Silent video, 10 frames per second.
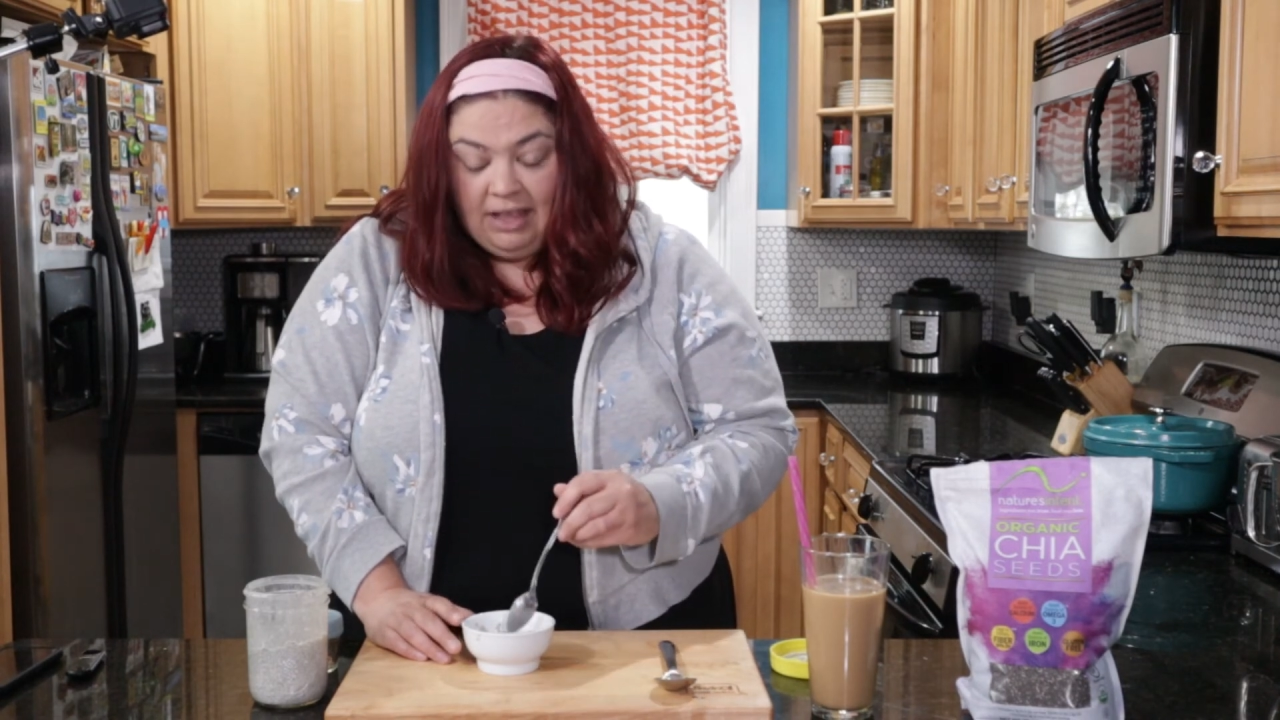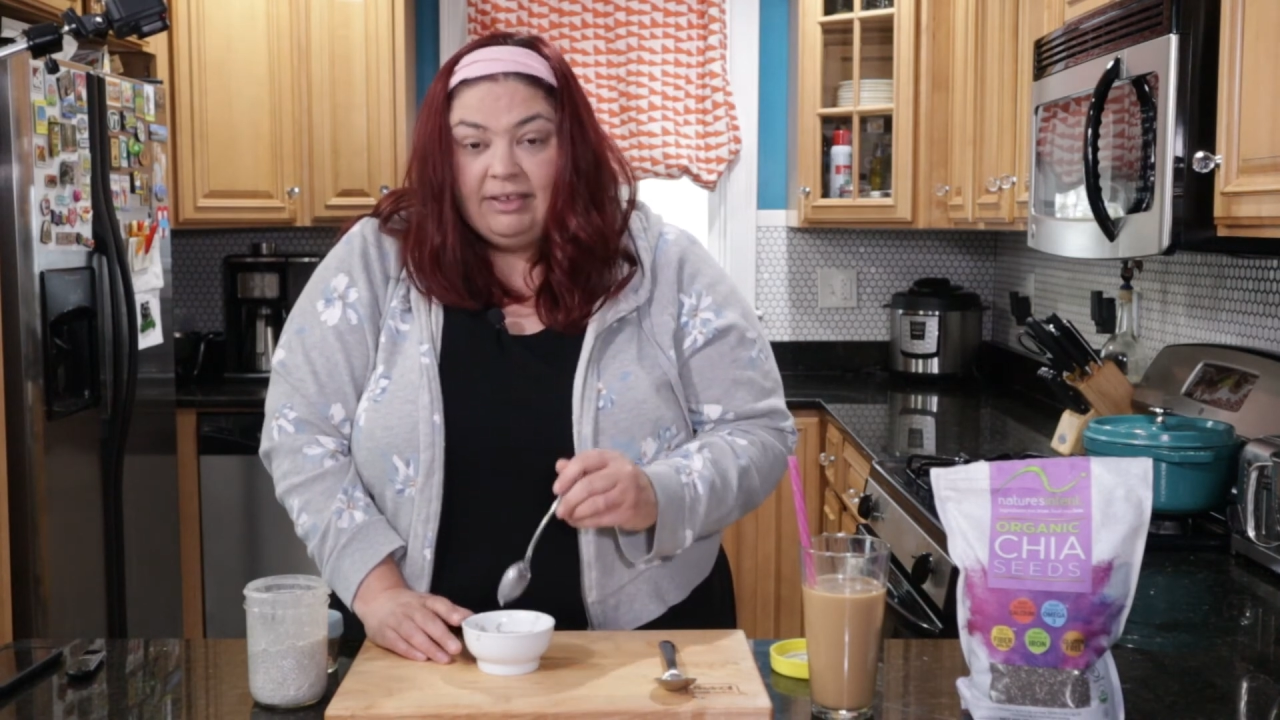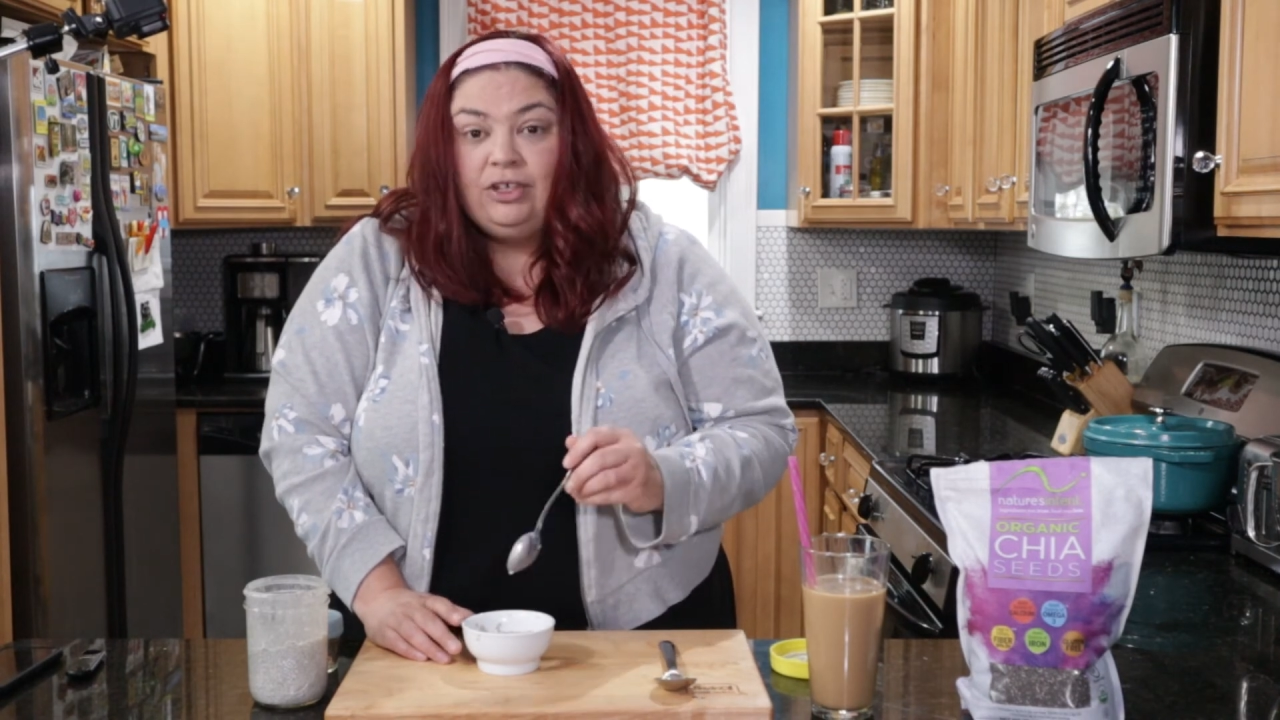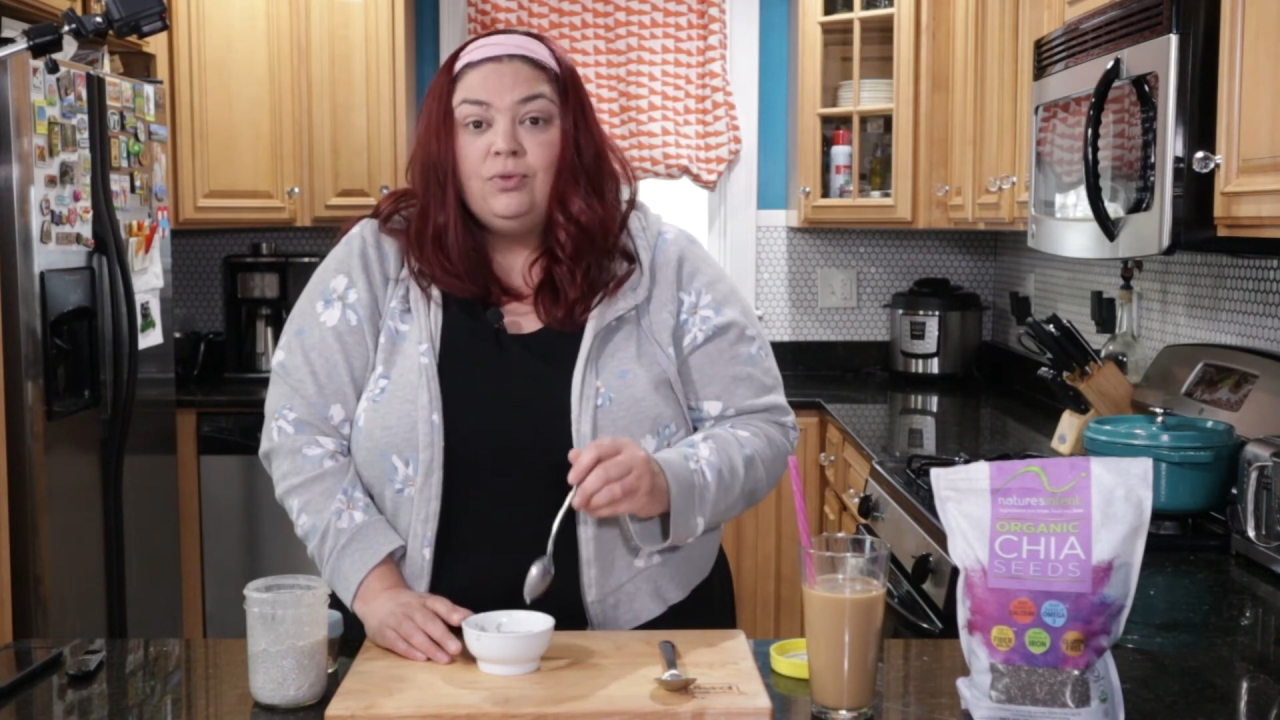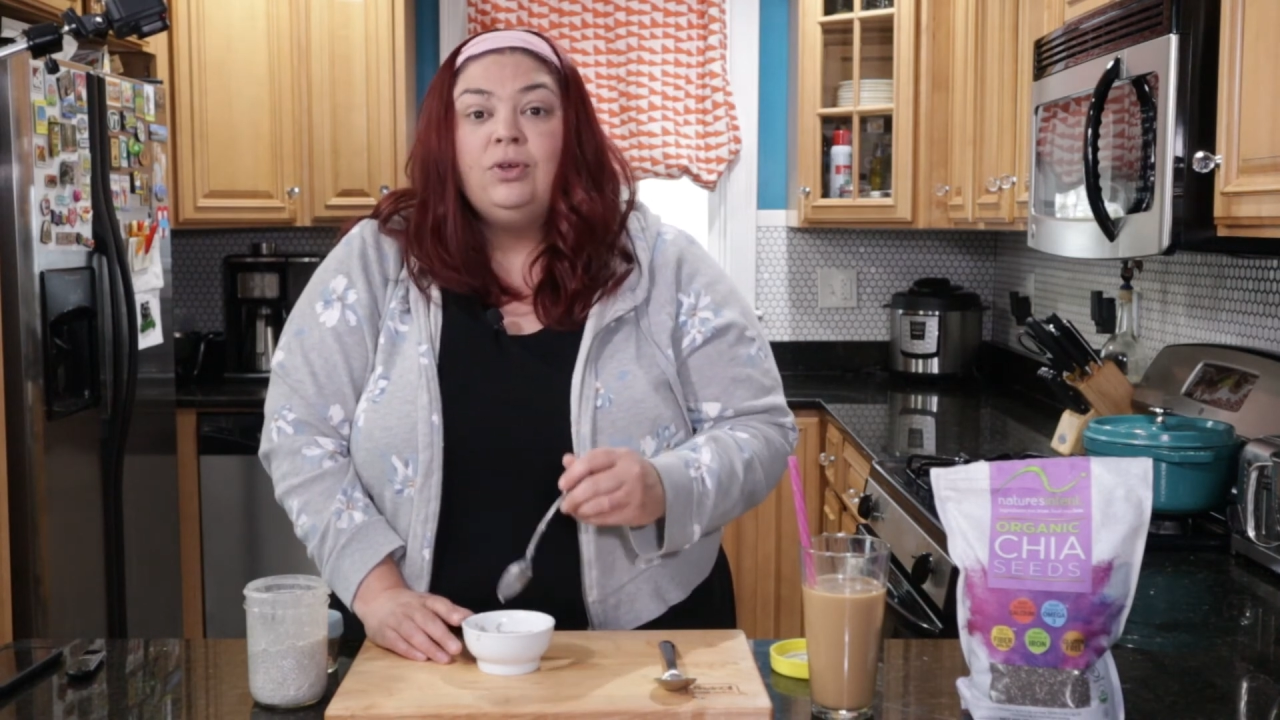
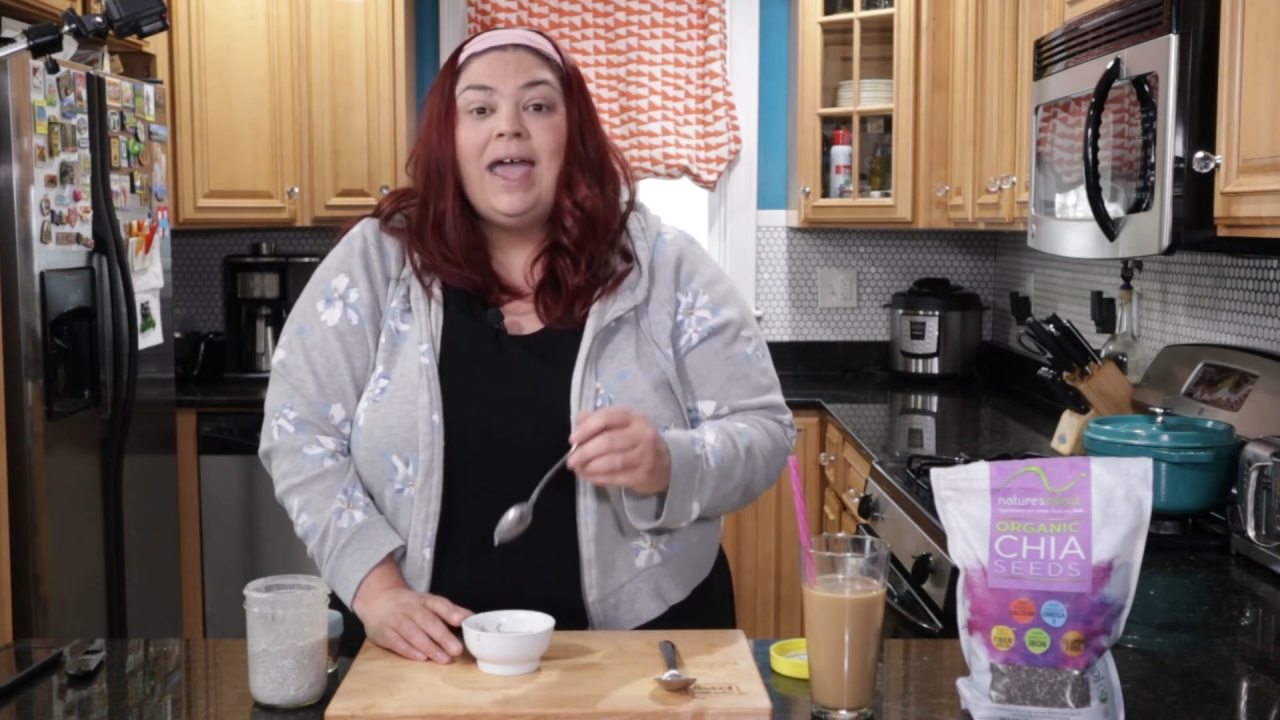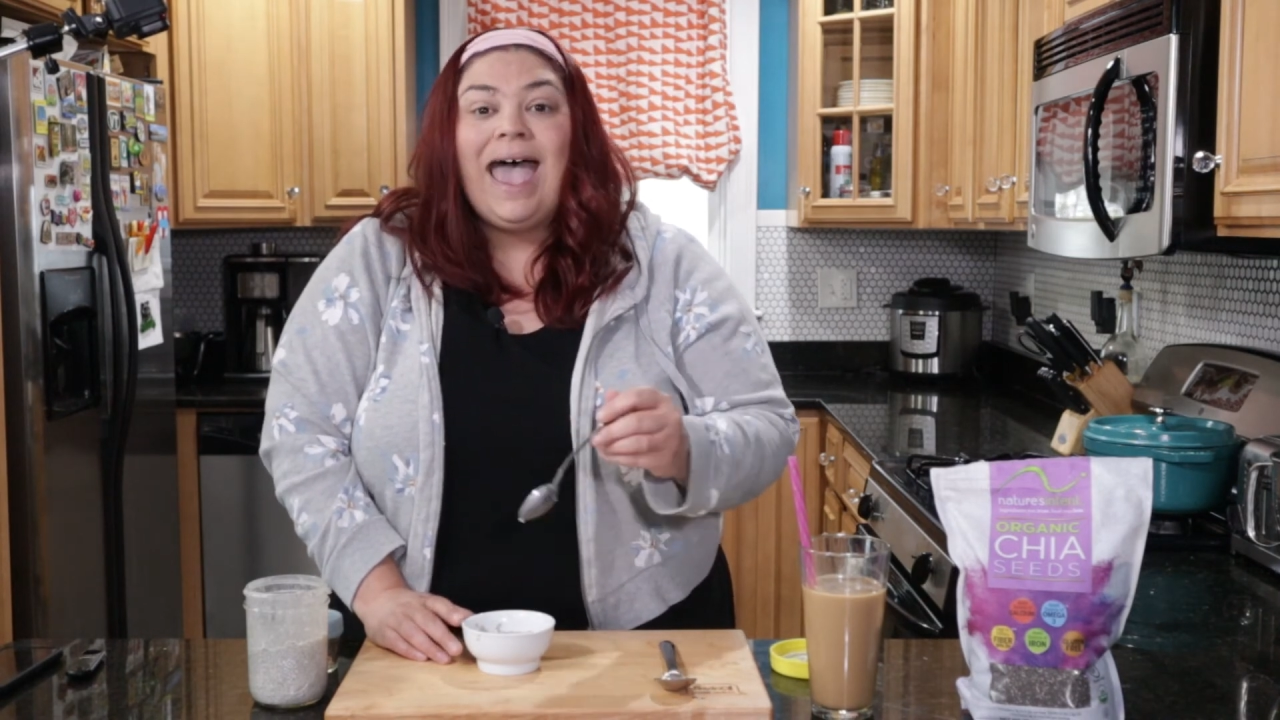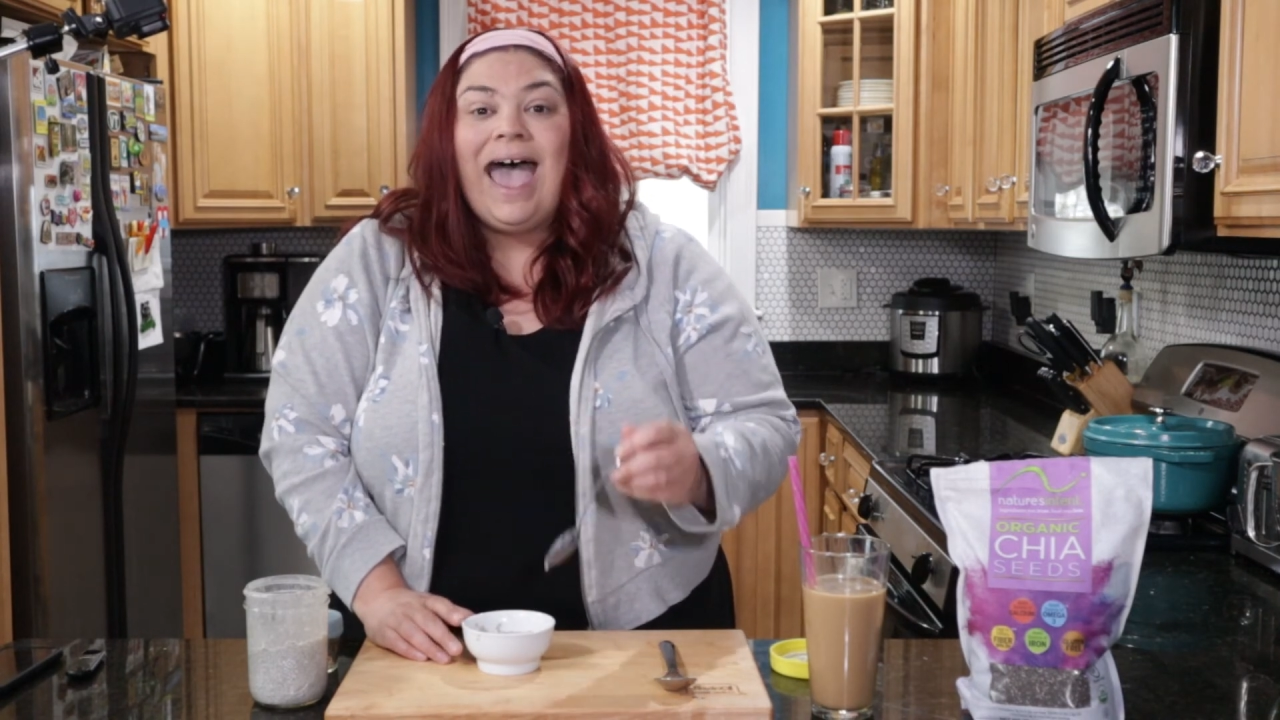Like, you could